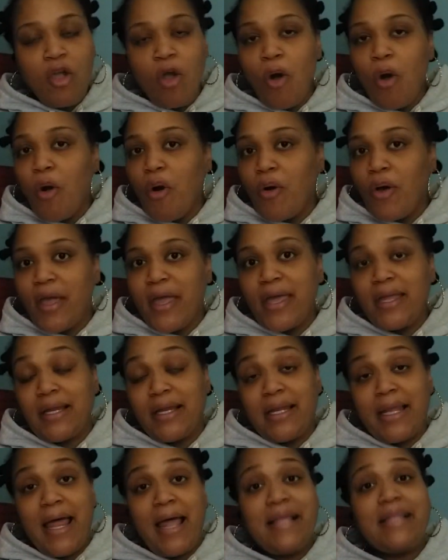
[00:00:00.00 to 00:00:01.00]
go ahead
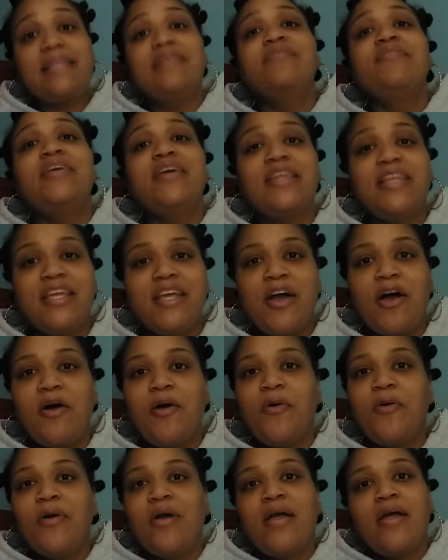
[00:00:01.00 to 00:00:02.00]
and like the
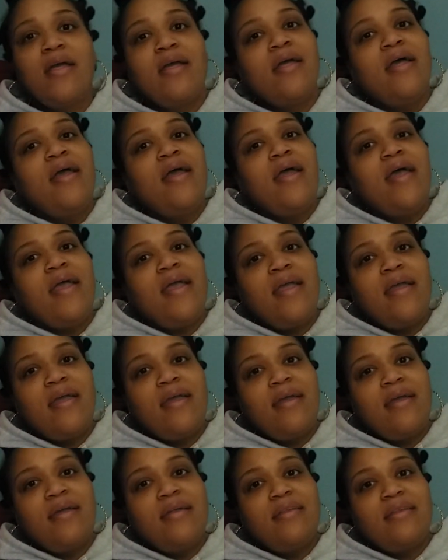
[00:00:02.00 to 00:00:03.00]
video.
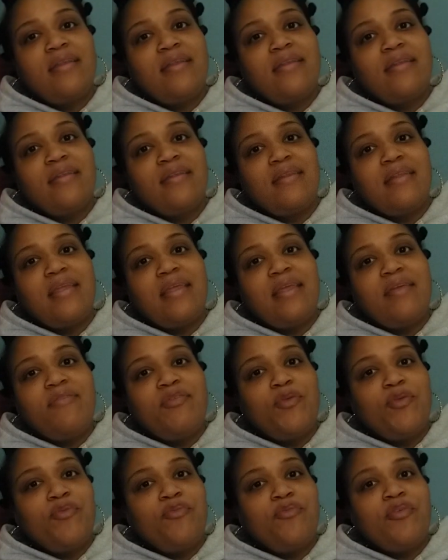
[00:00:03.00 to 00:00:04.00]
And
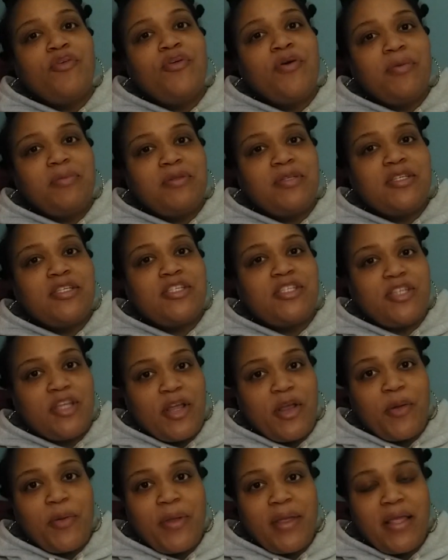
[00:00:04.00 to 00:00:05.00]
if you feel up to
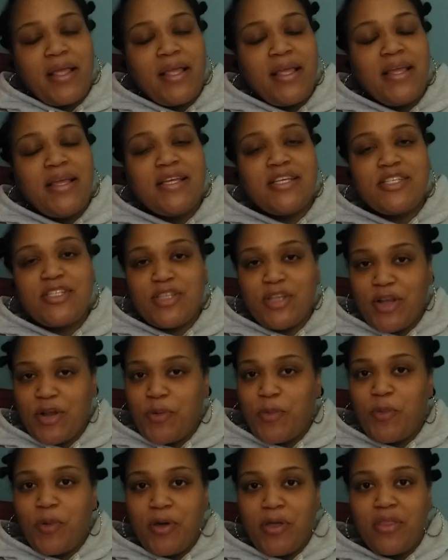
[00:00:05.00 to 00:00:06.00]
sharing,
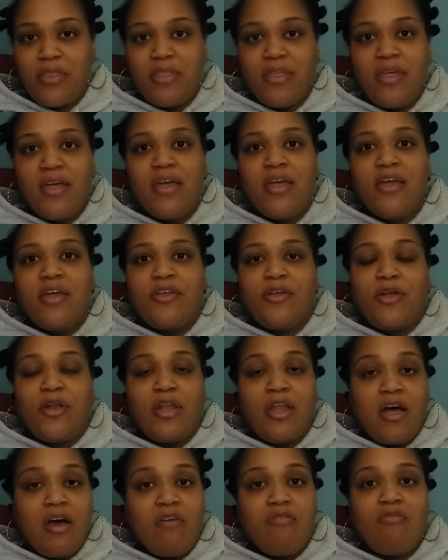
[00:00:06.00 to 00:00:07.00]
share with
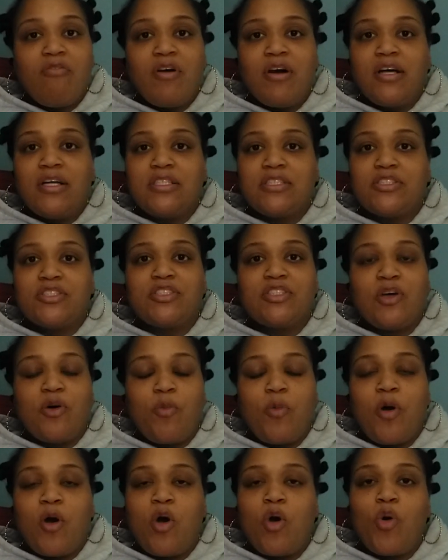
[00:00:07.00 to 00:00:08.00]
your loved ones or
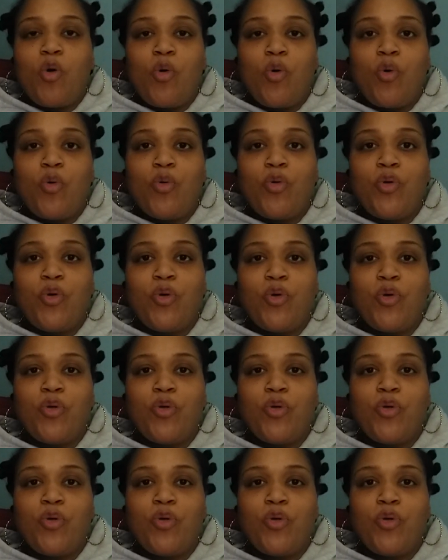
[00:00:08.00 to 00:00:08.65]
someone who